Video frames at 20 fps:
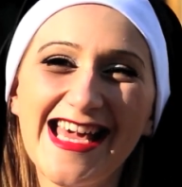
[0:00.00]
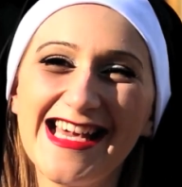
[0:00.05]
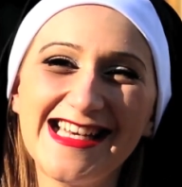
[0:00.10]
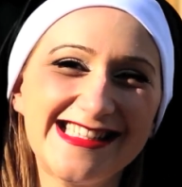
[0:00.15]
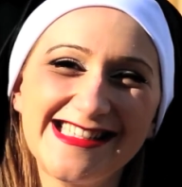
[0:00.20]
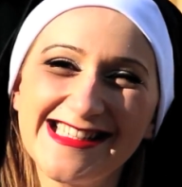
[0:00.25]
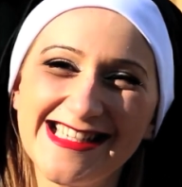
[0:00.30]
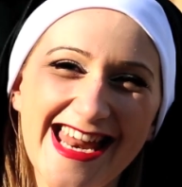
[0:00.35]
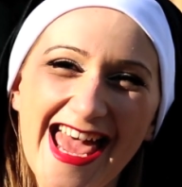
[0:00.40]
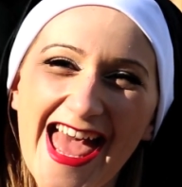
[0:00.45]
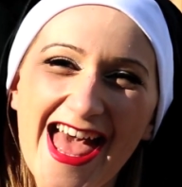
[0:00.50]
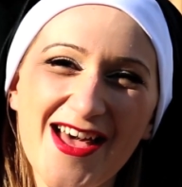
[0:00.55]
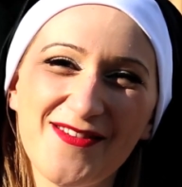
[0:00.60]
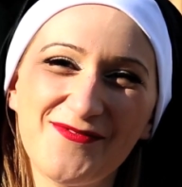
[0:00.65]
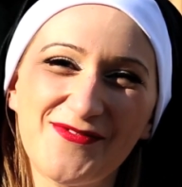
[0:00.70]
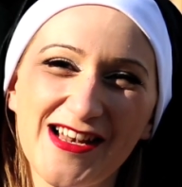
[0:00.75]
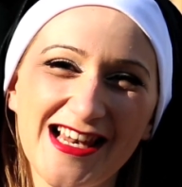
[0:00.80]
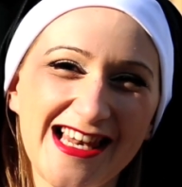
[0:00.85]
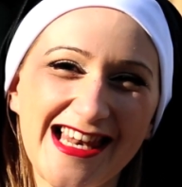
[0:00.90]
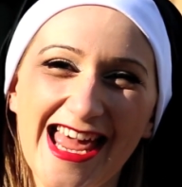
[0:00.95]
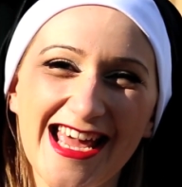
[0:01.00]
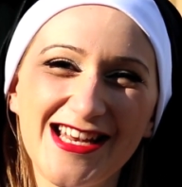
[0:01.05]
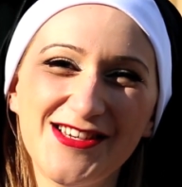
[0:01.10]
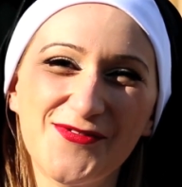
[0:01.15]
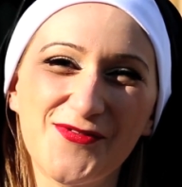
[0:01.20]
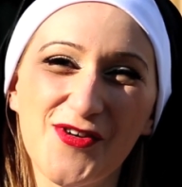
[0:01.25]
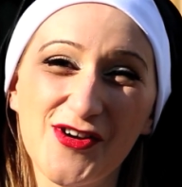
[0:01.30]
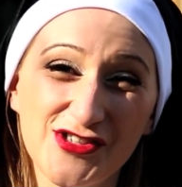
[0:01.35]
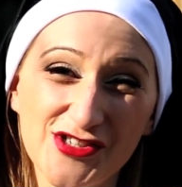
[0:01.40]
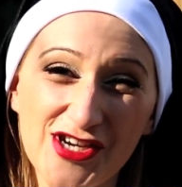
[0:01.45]
He's never late
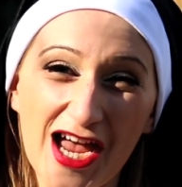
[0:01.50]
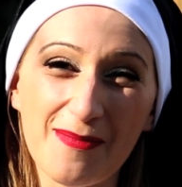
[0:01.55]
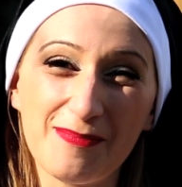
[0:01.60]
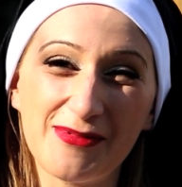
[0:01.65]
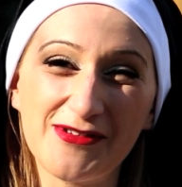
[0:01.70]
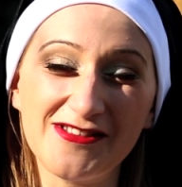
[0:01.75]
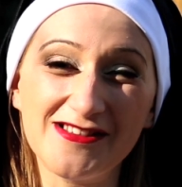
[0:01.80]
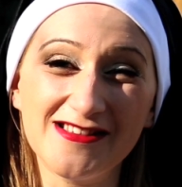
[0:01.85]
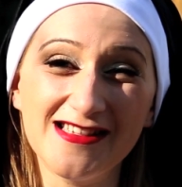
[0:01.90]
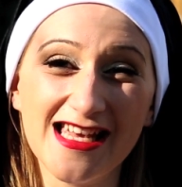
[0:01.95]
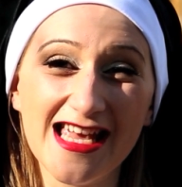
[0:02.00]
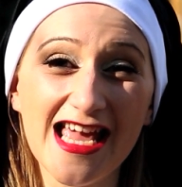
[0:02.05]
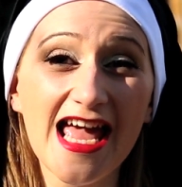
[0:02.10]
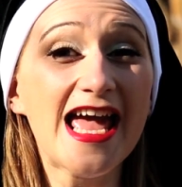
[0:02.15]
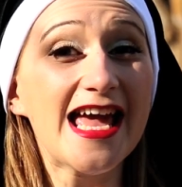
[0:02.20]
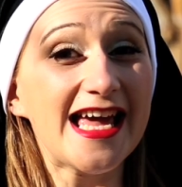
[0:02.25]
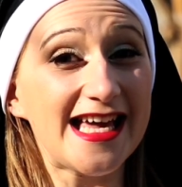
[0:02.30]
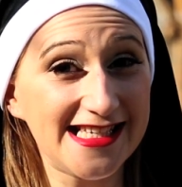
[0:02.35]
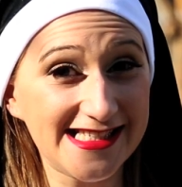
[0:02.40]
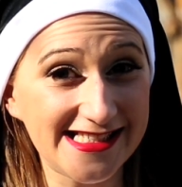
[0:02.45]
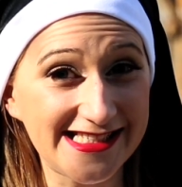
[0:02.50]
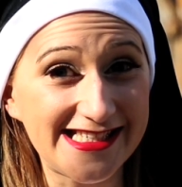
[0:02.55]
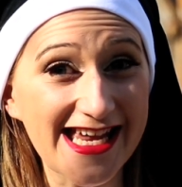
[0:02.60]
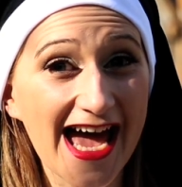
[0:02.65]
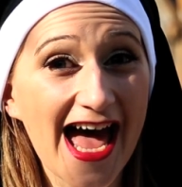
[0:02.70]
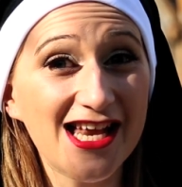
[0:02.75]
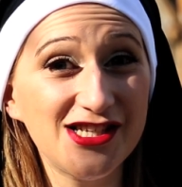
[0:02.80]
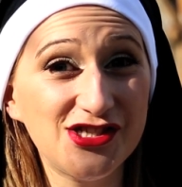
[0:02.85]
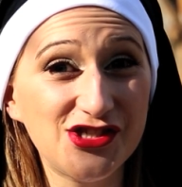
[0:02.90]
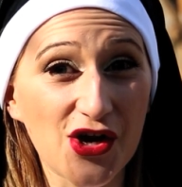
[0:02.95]
for chapel. His
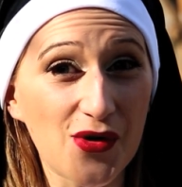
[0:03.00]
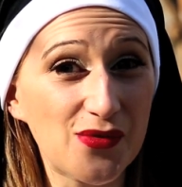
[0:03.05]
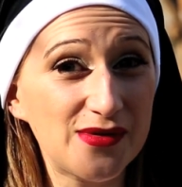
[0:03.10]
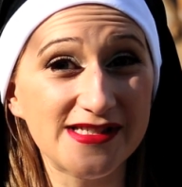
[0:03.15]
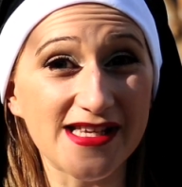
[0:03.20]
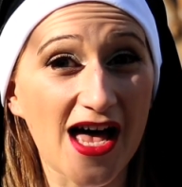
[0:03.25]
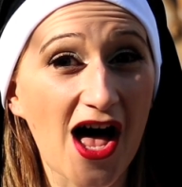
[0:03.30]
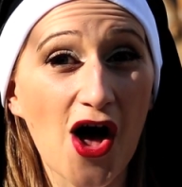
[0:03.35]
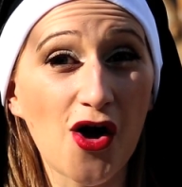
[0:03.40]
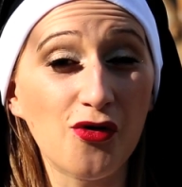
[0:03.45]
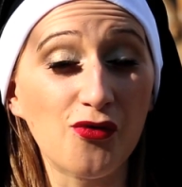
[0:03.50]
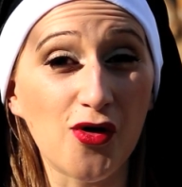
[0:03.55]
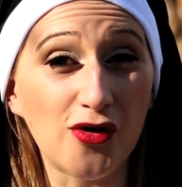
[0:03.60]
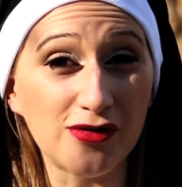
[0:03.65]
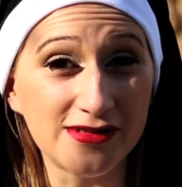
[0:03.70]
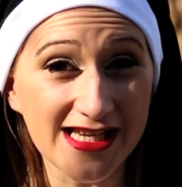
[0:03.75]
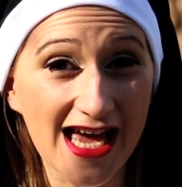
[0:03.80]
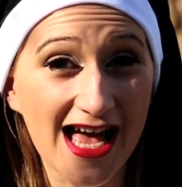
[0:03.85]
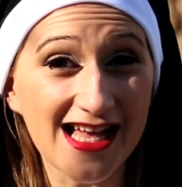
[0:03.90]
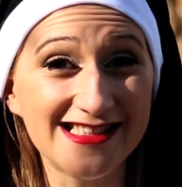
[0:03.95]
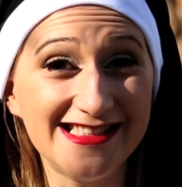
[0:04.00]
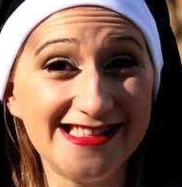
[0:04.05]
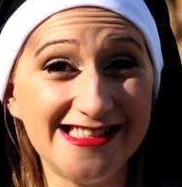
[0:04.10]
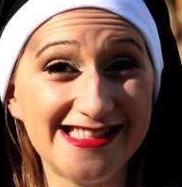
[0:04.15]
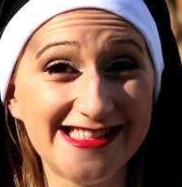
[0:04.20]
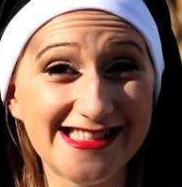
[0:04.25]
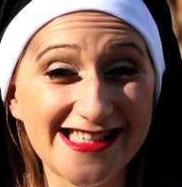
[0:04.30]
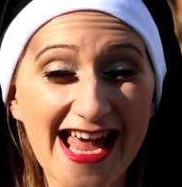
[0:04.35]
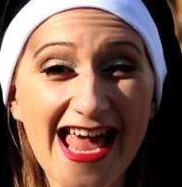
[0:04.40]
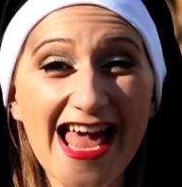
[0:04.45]
dad jokes are all
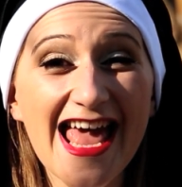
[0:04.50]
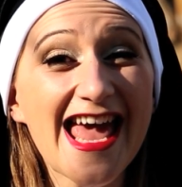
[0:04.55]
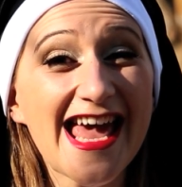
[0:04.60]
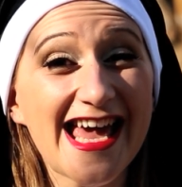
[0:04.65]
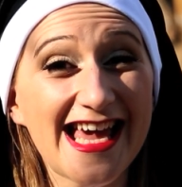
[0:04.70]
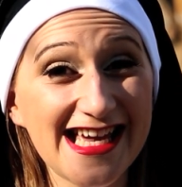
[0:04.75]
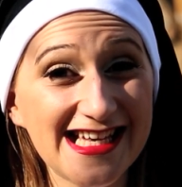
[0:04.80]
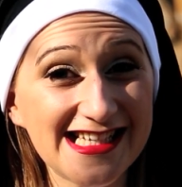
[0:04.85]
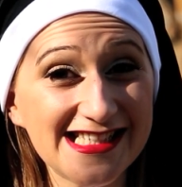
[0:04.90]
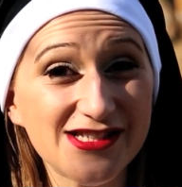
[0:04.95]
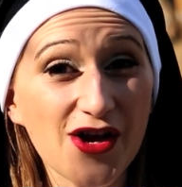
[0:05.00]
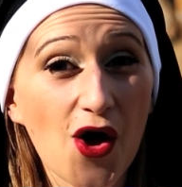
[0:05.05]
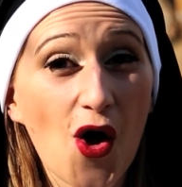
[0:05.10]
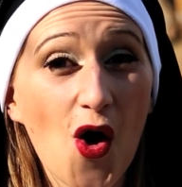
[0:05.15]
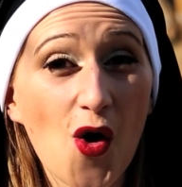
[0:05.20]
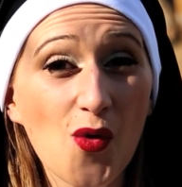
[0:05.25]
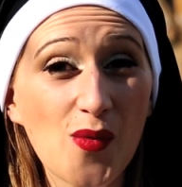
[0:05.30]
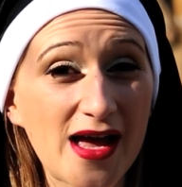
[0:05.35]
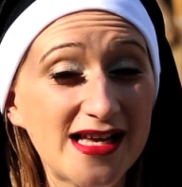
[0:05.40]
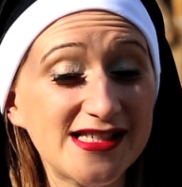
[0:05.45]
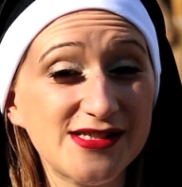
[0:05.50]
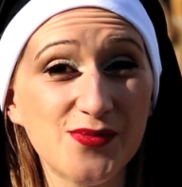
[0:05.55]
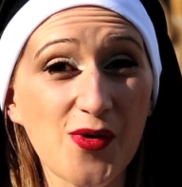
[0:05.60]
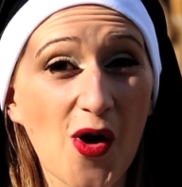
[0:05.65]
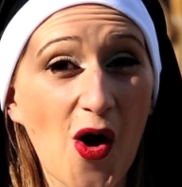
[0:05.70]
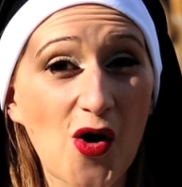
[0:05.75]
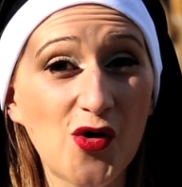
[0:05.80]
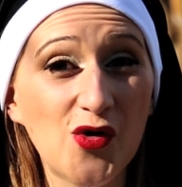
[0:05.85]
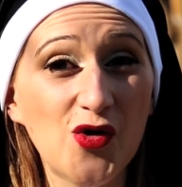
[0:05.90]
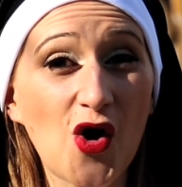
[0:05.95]
duds. He's always
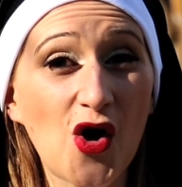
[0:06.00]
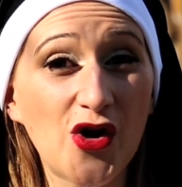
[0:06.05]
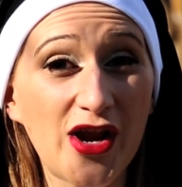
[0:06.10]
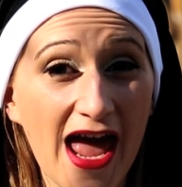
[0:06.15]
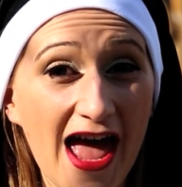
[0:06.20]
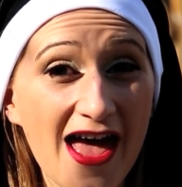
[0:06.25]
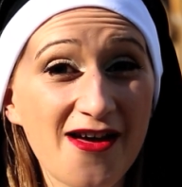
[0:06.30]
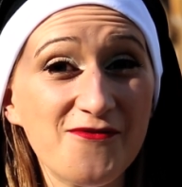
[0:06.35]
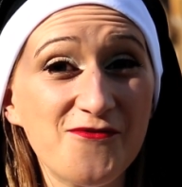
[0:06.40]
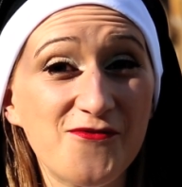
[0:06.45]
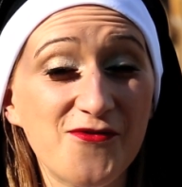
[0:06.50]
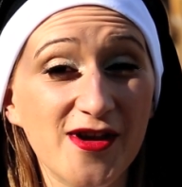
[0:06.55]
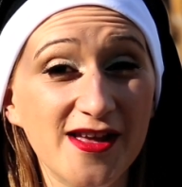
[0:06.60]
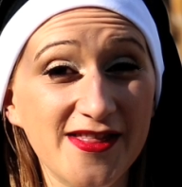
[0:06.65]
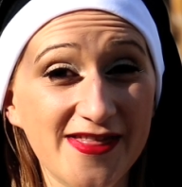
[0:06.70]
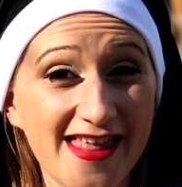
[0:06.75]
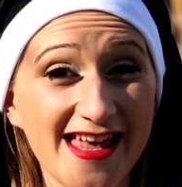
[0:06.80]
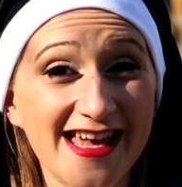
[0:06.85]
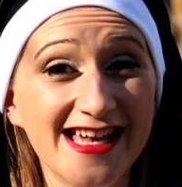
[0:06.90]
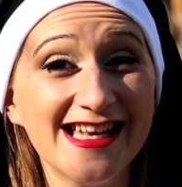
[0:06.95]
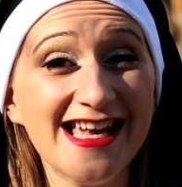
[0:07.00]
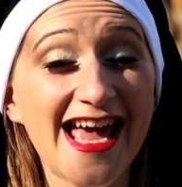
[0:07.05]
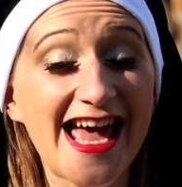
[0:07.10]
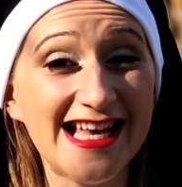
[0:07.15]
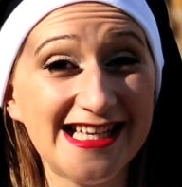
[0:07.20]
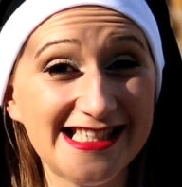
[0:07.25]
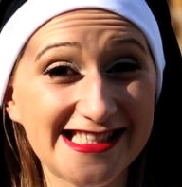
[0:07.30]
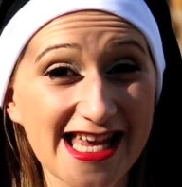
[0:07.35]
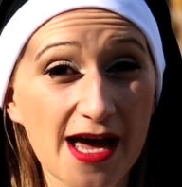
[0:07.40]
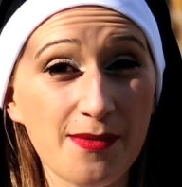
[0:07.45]
wrong on everything
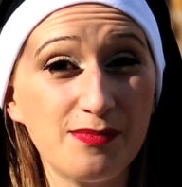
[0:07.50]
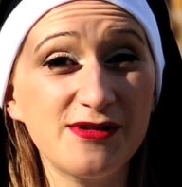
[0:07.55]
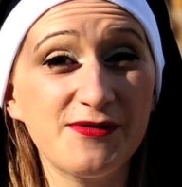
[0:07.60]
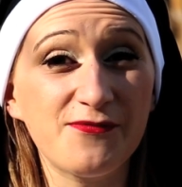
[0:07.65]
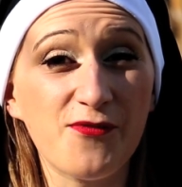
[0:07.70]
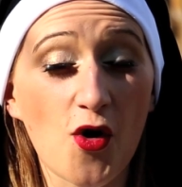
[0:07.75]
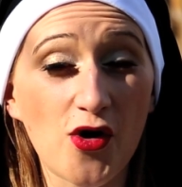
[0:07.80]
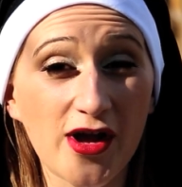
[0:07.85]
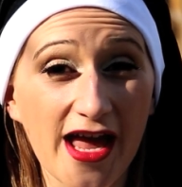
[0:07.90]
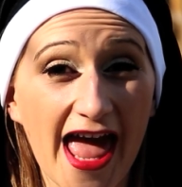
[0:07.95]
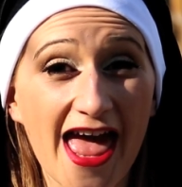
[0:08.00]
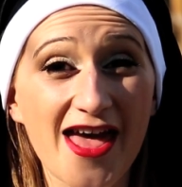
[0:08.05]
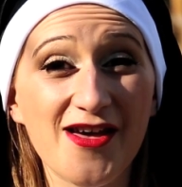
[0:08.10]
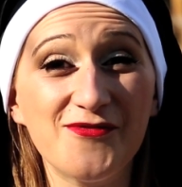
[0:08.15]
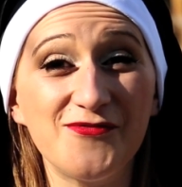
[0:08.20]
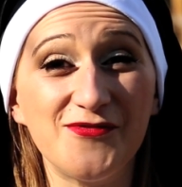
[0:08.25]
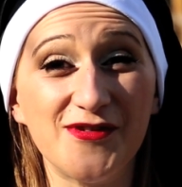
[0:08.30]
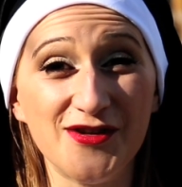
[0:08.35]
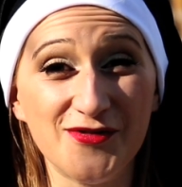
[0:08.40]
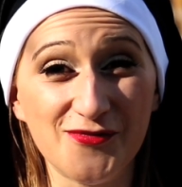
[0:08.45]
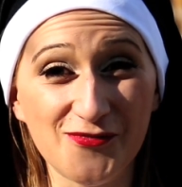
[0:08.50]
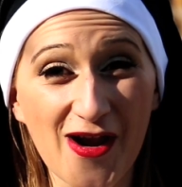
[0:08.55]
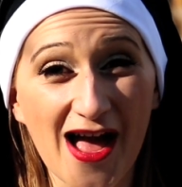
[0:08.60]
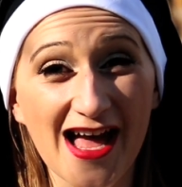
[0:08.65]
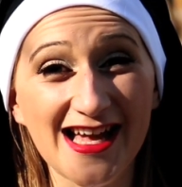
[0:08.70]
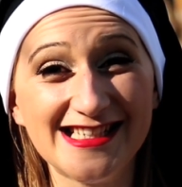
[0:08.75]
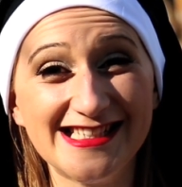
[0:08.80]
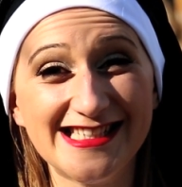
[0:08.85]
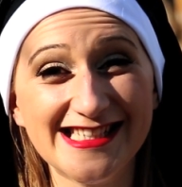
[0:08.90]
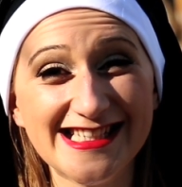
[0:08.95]
except for Kevin
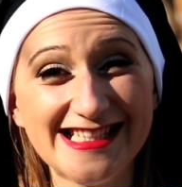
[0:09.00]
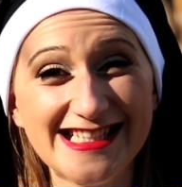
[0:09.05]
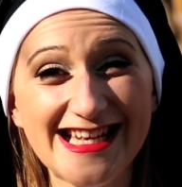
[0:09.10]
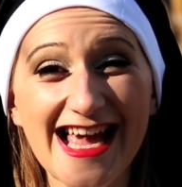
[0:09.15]
Rudd.